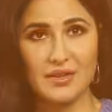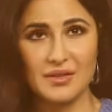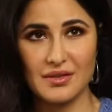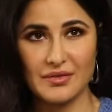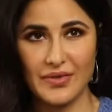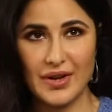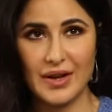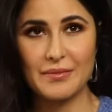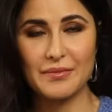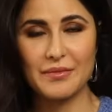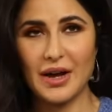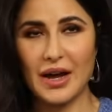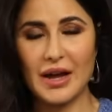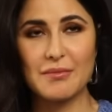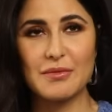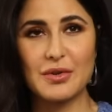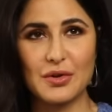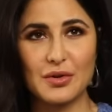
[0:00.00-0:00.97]
I don't know if
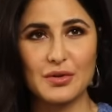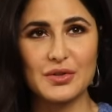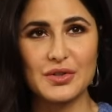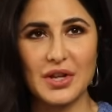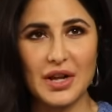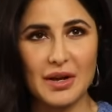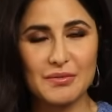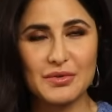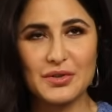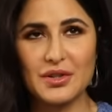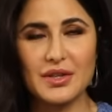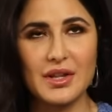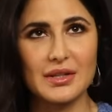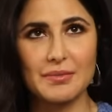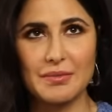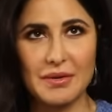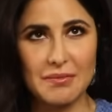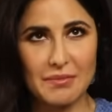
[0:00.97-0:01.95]
I'm the OG. I'm sure
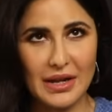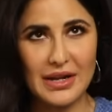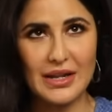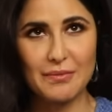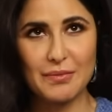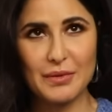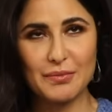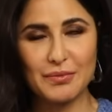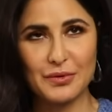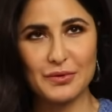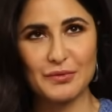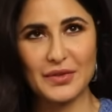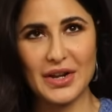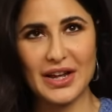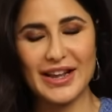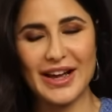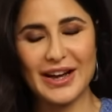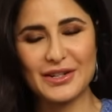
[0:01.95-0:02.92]
there's been many people who've
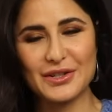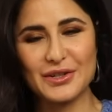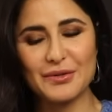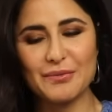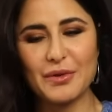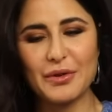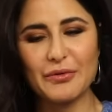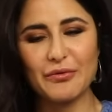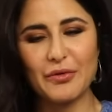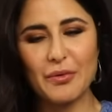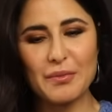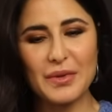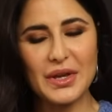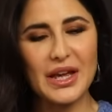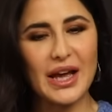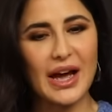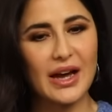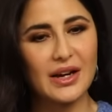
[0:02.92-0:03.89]
done action, but for
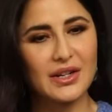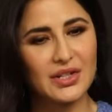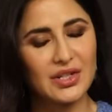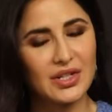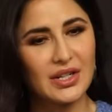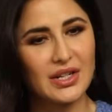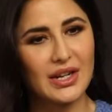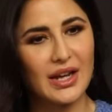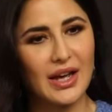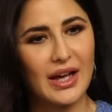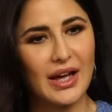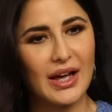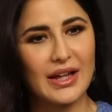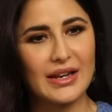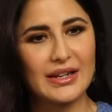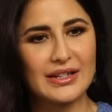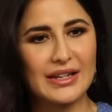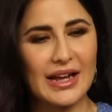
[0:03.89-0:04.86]
me, action
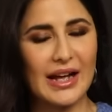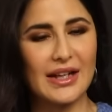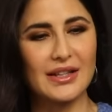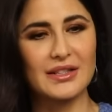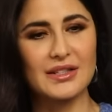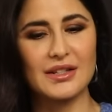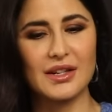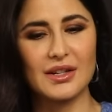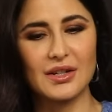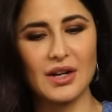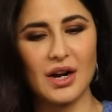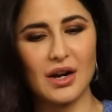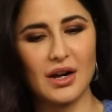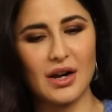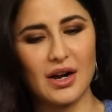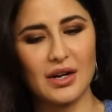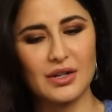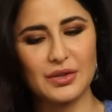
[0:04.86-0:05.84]
and dance
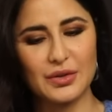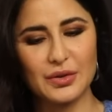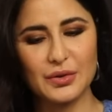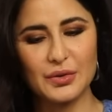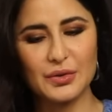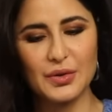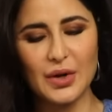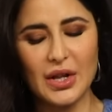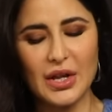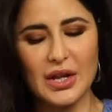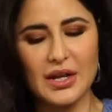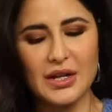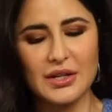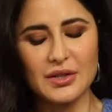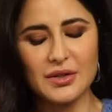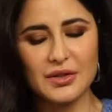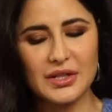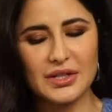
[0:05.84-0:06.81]
are
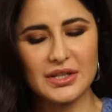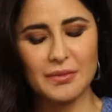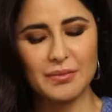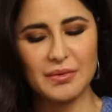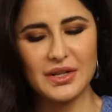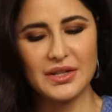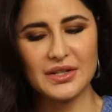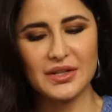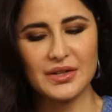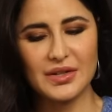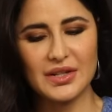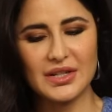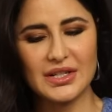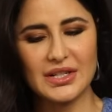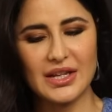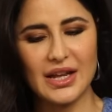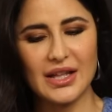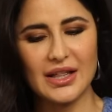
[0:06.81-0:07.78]
two disciplines, you can
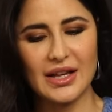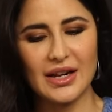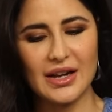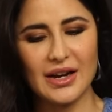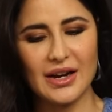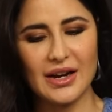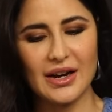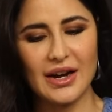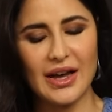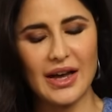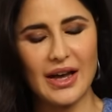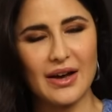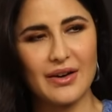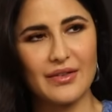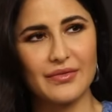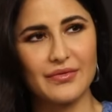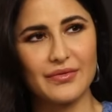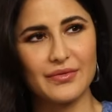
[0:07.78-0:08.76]
say, that I
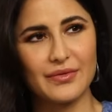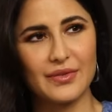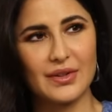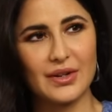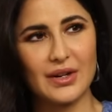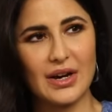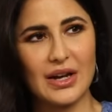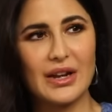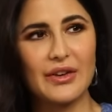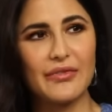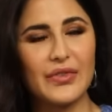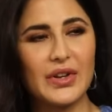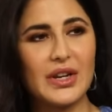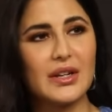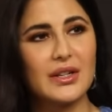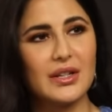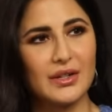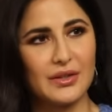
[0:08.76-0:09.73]
have an
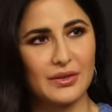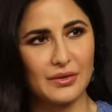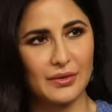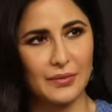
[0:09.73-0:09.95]
affinity to.